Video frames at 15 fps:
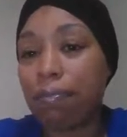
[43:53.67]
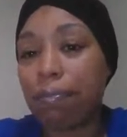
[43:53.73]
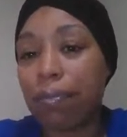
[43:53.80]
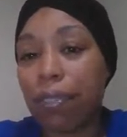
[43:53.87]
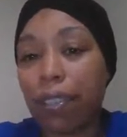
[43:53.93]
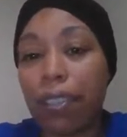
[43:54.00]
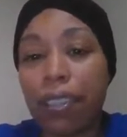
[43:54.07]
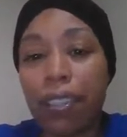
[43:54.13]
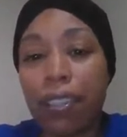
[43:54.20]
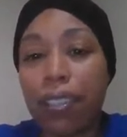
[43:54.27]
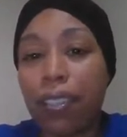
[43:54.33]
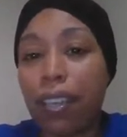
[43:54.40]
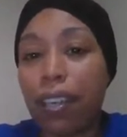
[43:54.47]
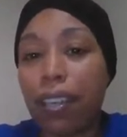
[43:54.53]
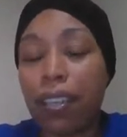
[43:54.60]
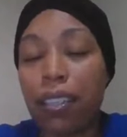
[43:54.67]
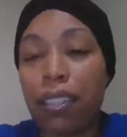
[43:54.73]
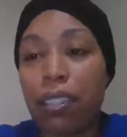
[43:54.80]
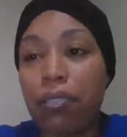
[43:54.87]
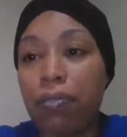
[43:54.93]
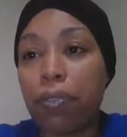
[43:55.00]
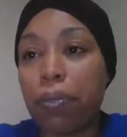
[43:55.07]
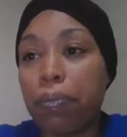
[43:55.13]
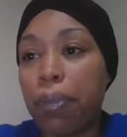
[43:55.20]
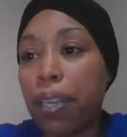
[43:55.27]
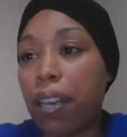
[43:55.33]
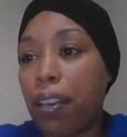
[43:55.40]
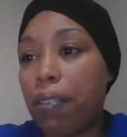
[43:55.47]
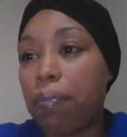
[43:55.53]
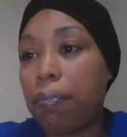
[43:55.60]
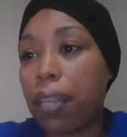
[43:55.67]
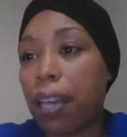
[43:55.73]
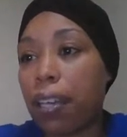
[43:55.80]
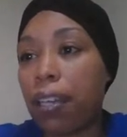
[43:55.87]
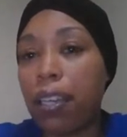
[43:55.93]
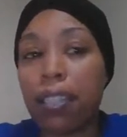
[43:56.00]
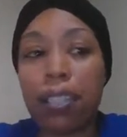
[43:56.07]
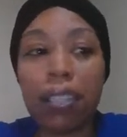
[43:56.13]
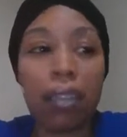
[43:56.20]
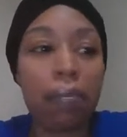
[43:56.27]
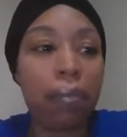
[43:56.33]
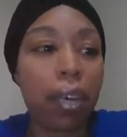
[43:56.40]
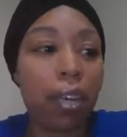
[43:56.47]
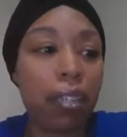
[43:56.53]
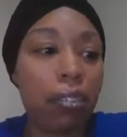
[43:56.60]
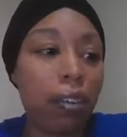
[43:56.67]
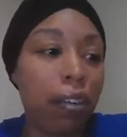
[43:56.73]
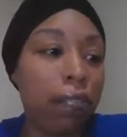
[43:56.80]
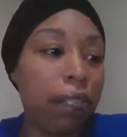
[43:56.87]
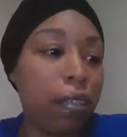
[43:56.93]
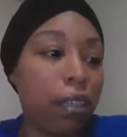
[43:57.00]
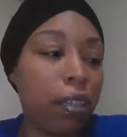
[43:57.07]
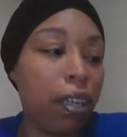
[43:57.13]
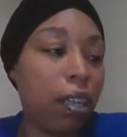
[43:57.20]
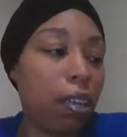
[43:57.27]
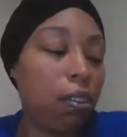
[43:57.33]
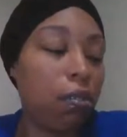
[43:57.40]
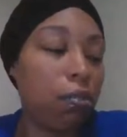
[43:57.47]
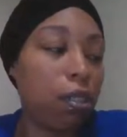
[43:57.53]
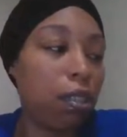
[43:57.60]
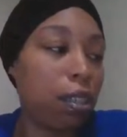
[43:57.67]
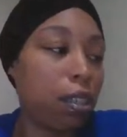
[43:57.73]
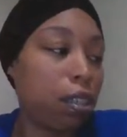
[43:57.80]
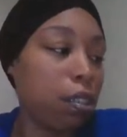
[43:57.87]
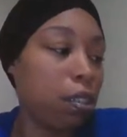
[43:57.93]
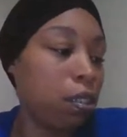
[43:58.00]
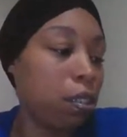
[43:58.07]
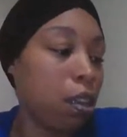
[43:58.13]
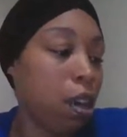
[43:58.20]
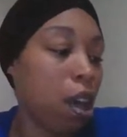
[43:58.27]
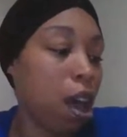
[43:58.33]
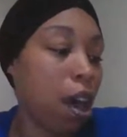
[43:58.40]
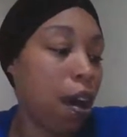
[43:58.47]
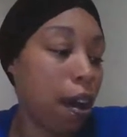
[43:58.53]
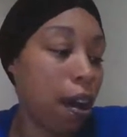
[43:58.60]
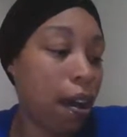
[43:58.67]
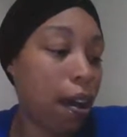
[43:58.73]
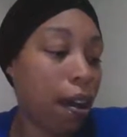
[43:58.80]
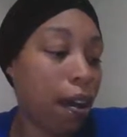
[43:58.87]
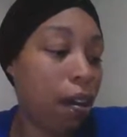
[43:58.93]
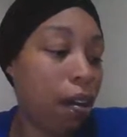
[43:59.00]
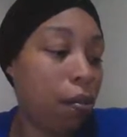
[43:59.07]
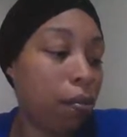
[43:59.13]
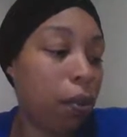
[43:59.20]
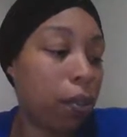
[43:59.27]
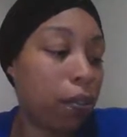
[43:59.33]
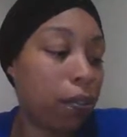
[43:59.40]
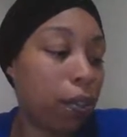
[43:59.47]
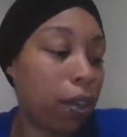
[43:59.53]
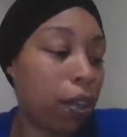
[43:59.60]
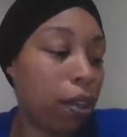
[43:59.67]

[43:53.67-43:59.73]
learning is not an issue for me. I'm not lazy. I'm not trifling. None of those things. I worked very